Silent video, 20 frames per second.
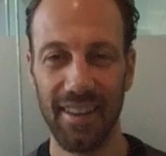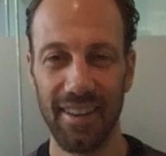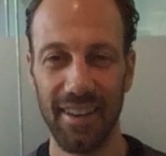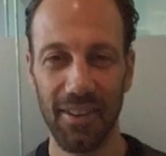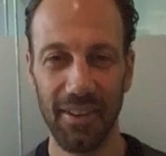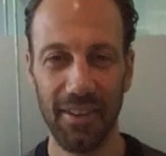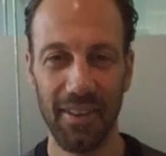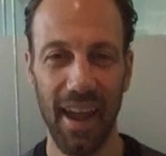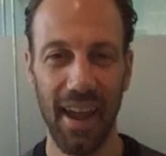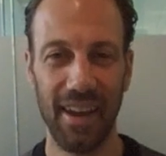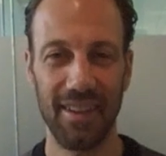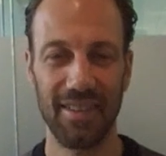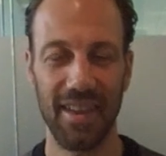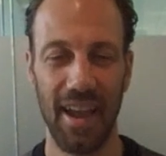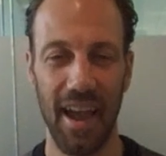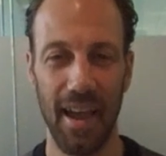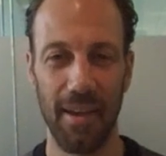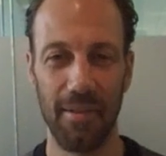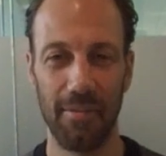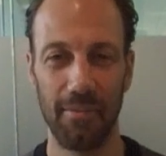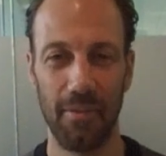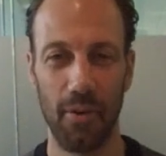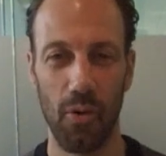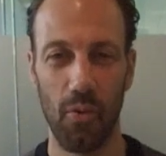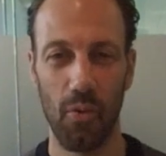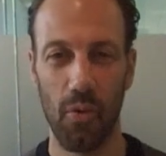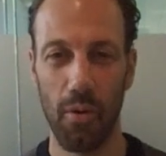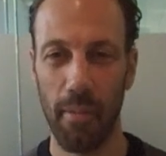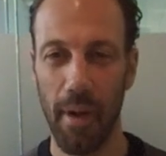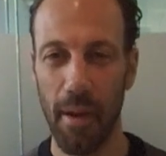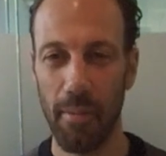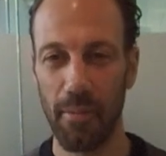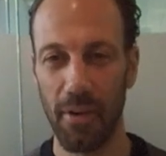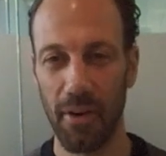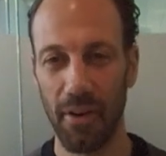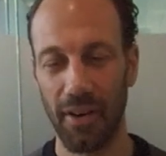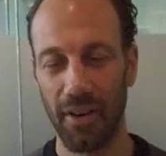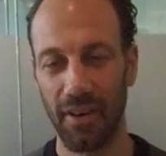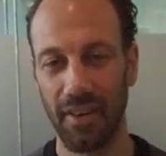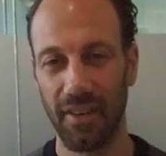until next time,
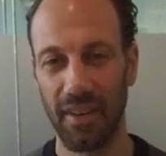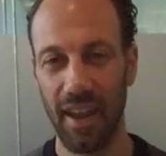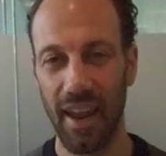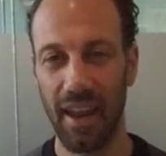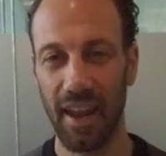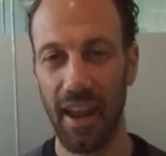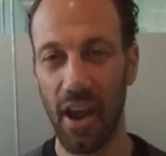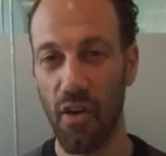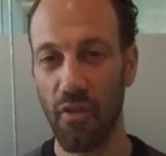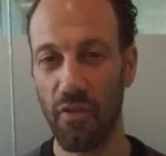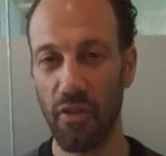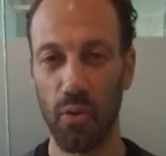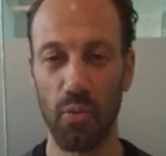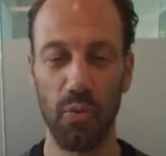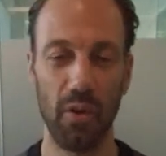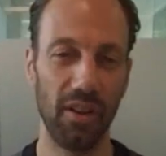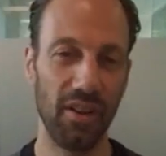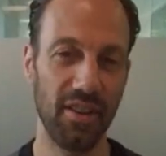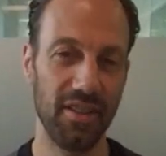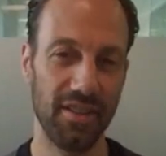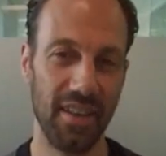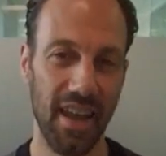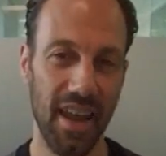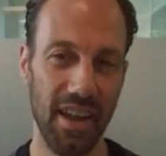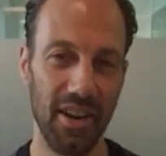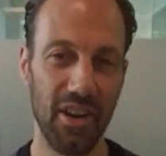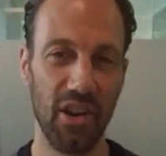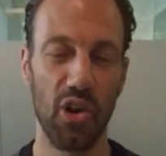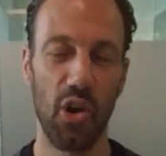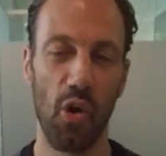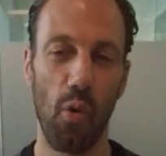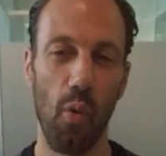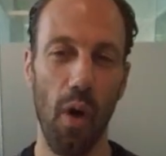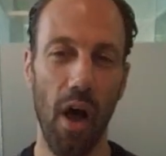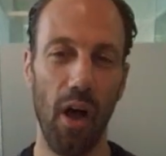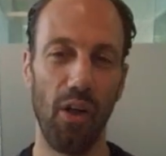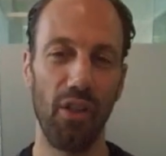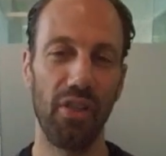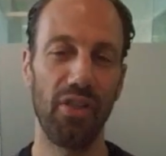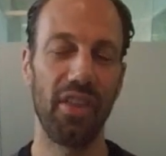remember, take care of your real estate, your
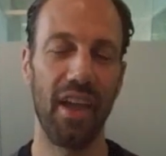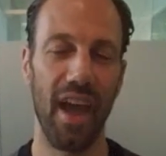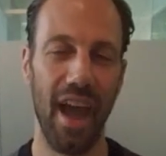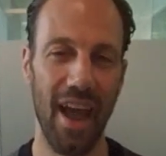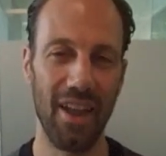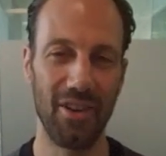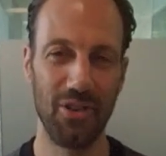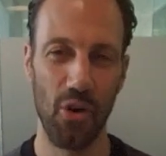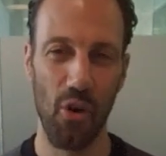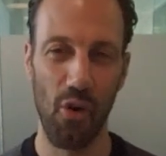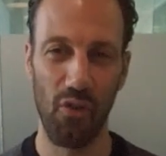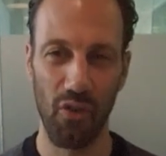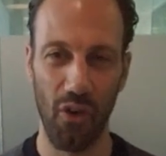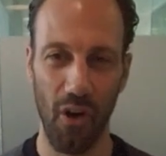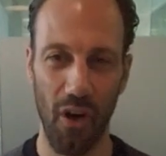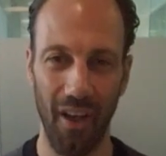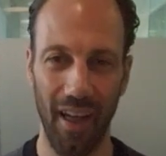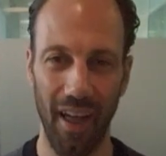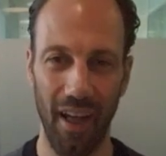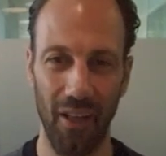wealth, and your overall